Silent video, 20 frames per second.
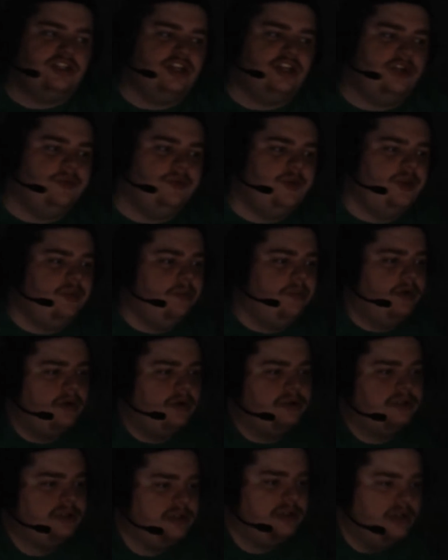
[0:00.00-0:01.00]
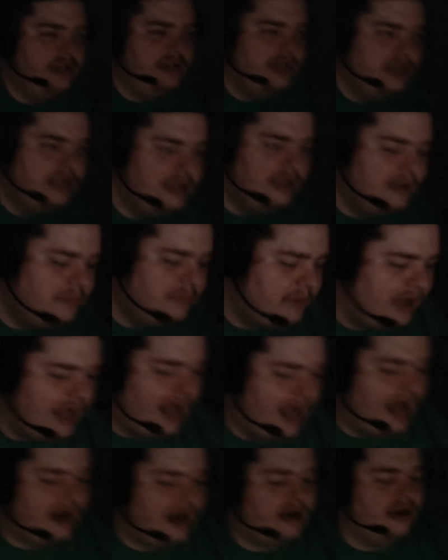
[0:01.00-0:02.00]
and it's going to be the most,
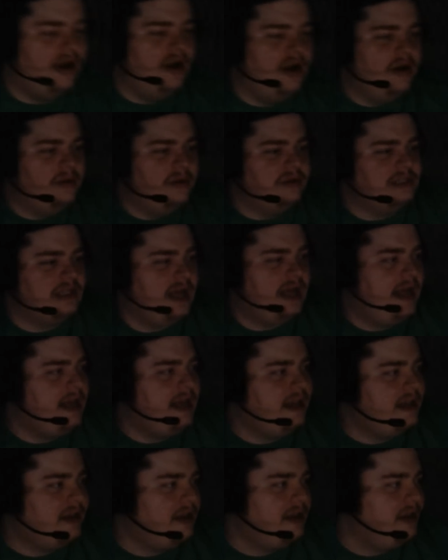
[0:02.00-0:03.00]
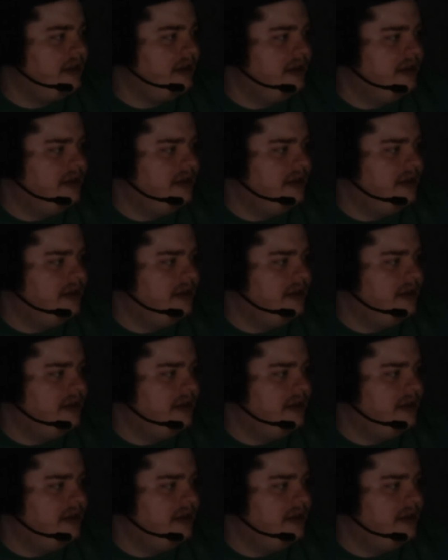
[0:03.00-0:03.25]
but I don't know, it was like...